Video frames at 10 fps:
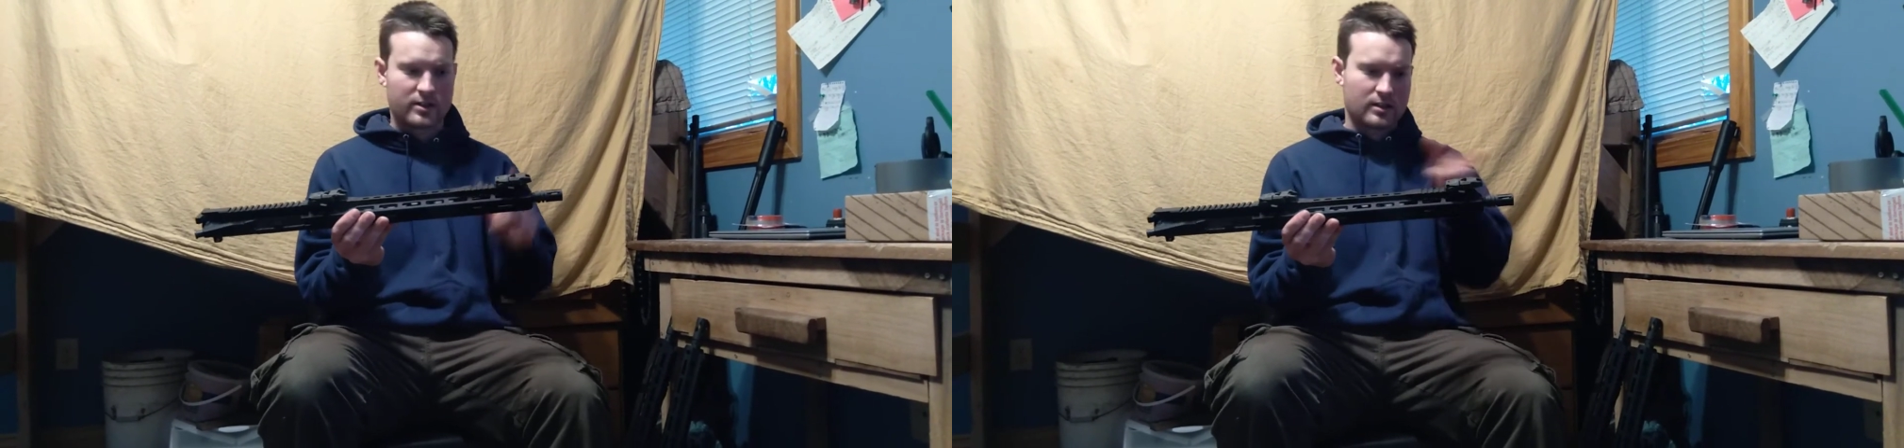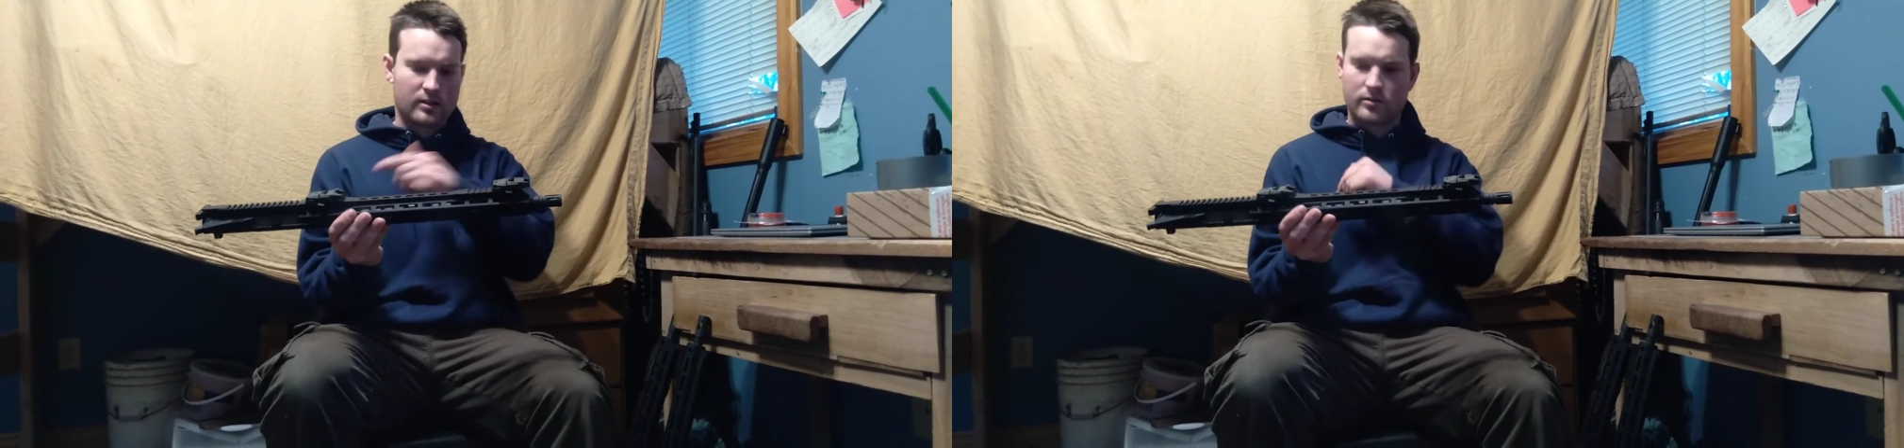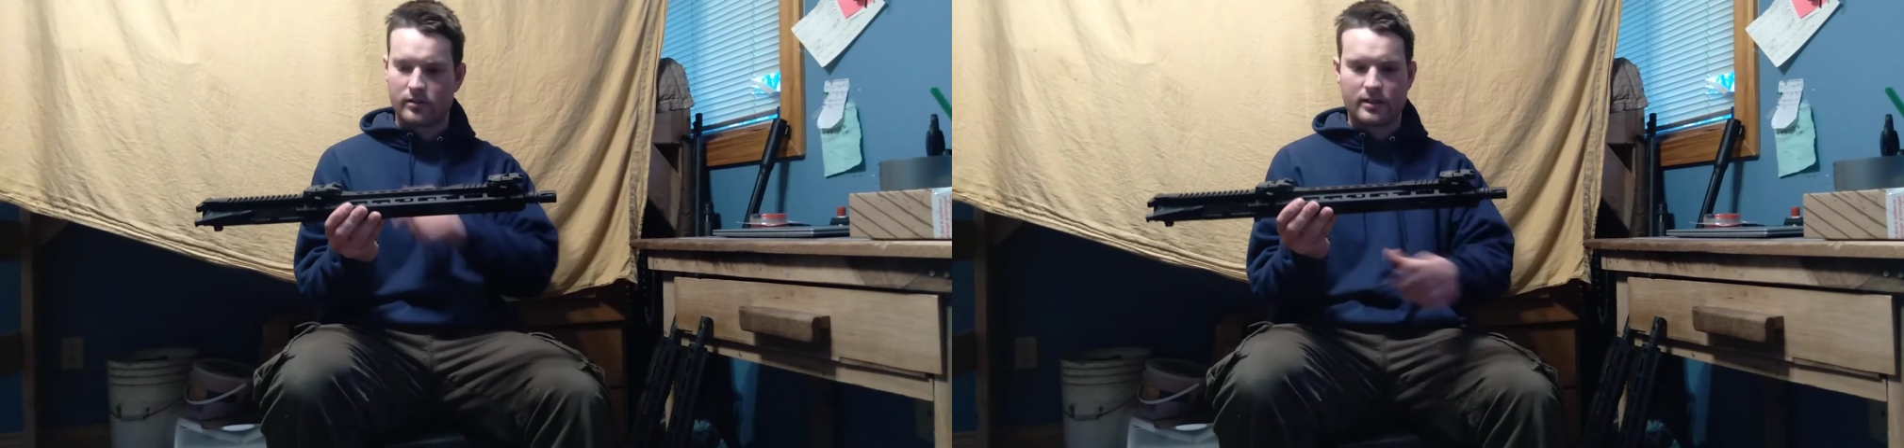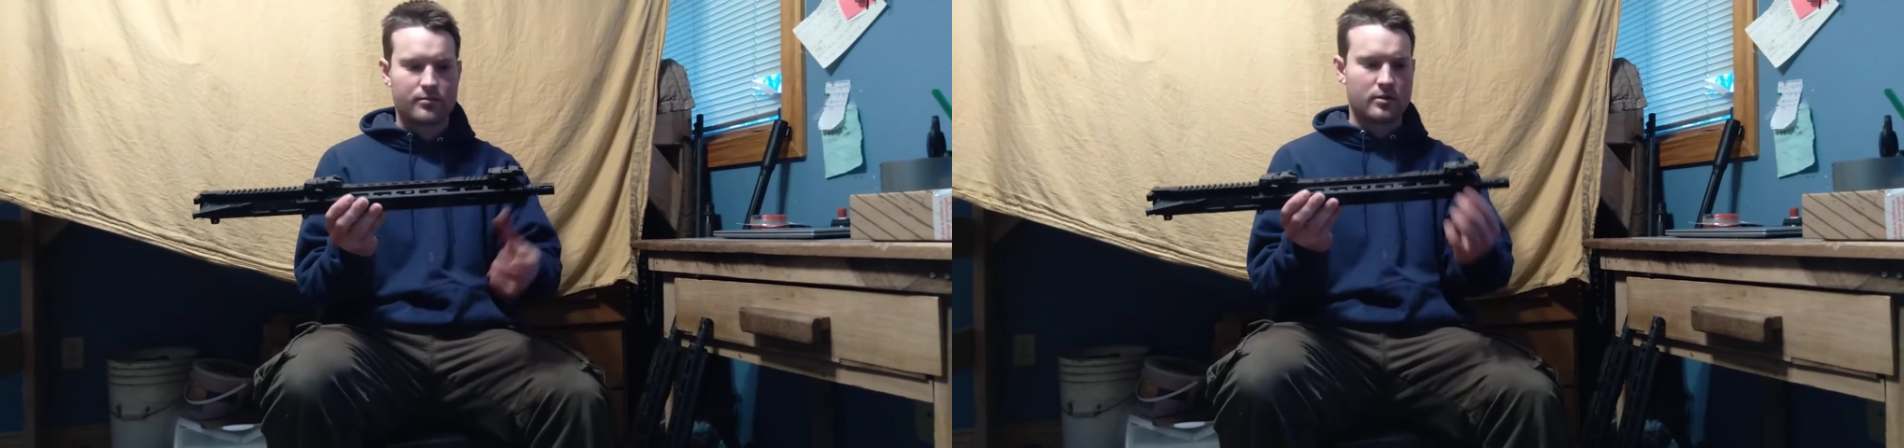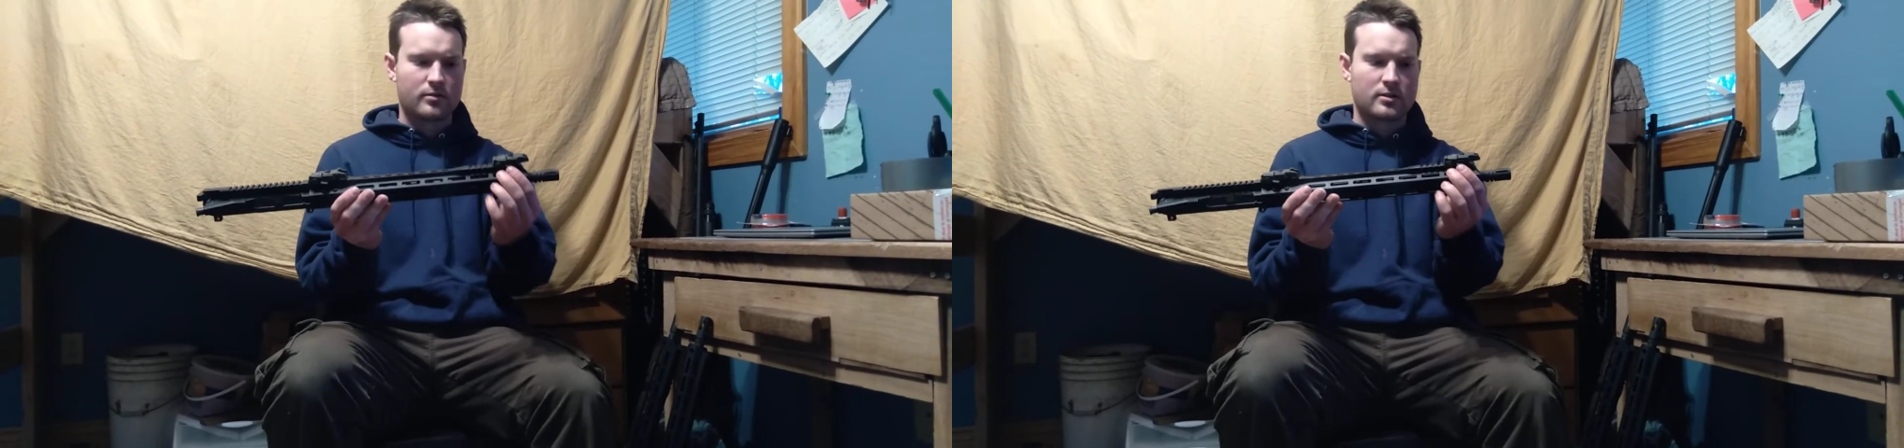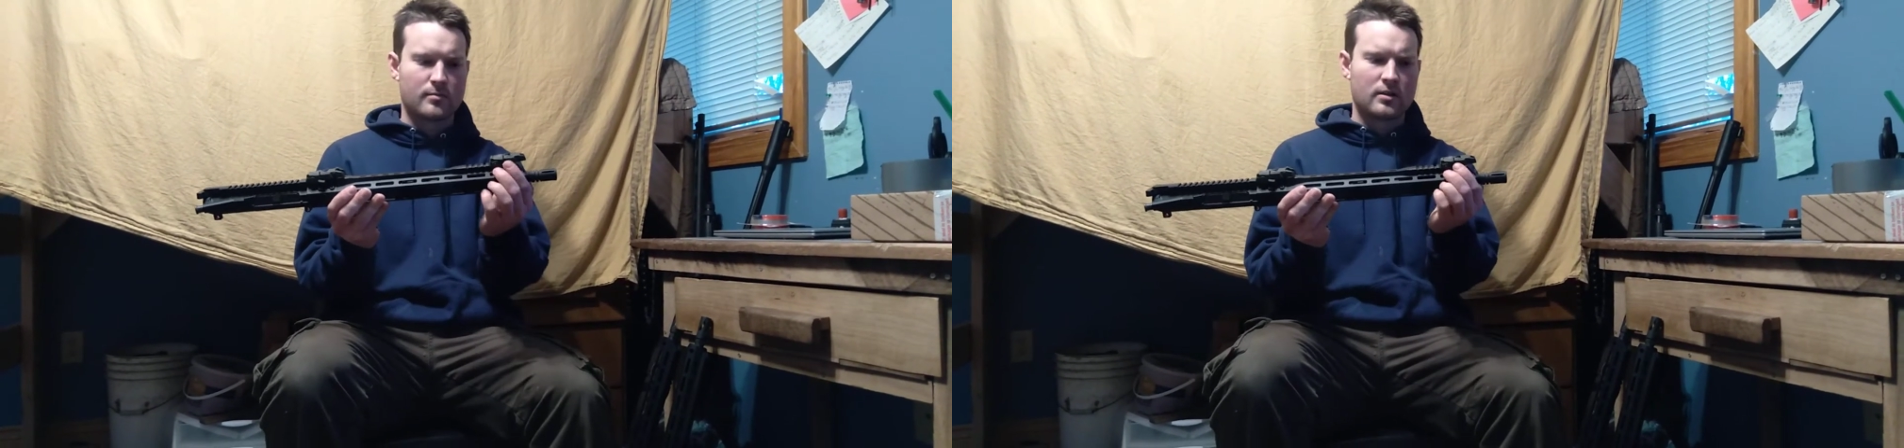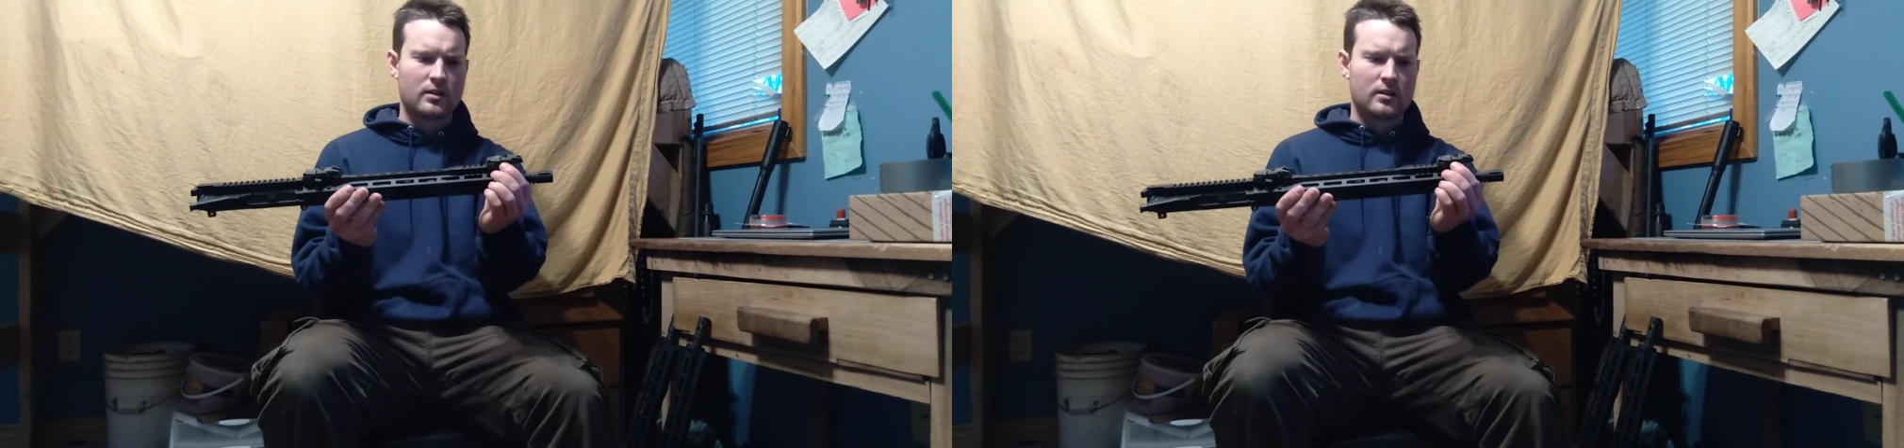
I literally threw some